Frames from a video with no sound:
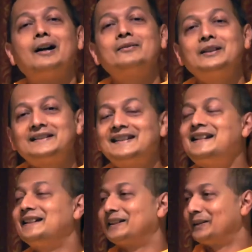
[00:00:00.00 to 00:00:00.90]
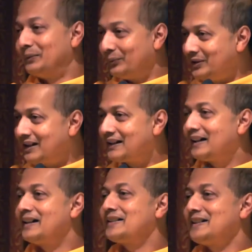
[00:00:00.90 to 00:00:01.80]
Of the seeker, we are
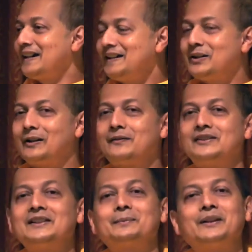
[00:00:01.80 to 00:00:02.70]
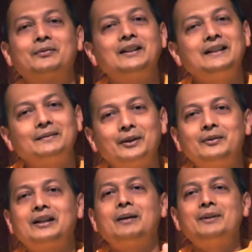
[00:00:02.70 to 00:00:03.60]
understanding all of this, but we, when
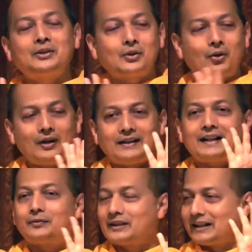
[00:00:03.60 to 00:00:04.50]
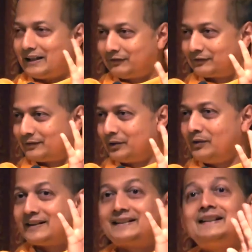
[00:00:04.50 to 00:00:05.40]
we come into contact with life, when
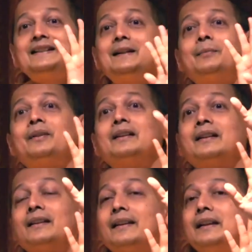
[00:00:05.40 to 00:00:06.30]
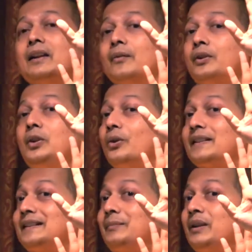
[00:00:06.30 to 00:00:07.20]
we see the thing, we
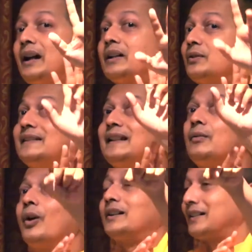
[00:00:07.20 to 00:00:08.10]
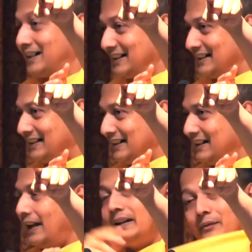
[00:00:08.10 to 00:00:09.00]
don't see mirage, we say water.
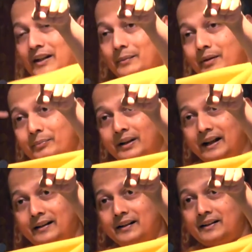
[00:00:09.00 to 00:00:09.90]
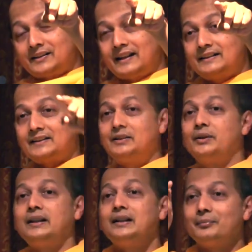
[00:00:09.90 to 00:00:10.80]
And then we remember and understand the
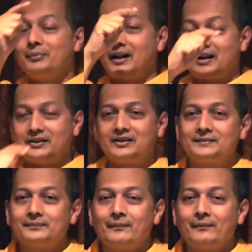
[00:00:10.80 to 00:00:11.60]
theory, mirage.